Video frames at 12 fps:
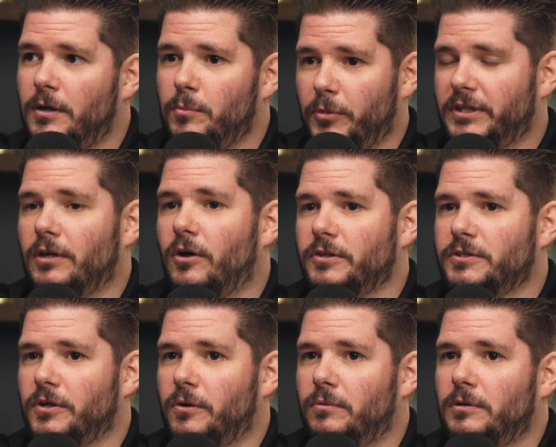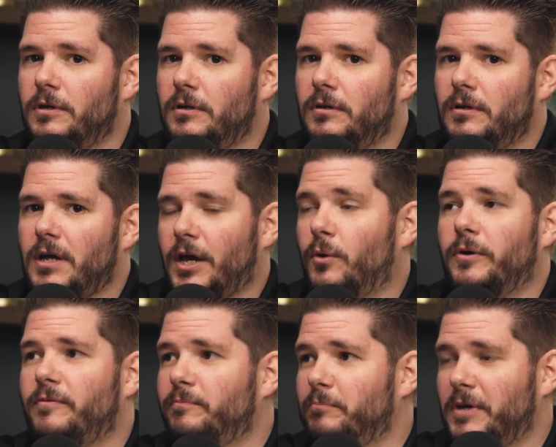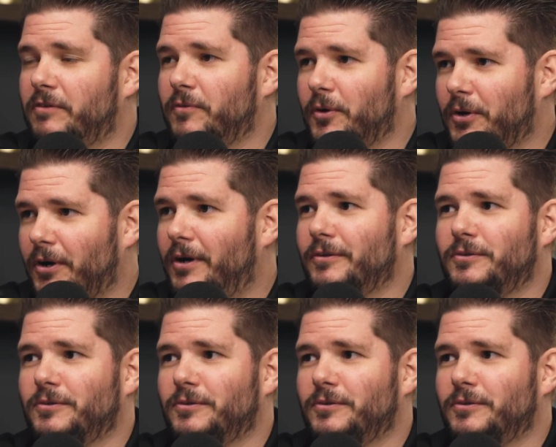But then also, I don't want to make a phone call,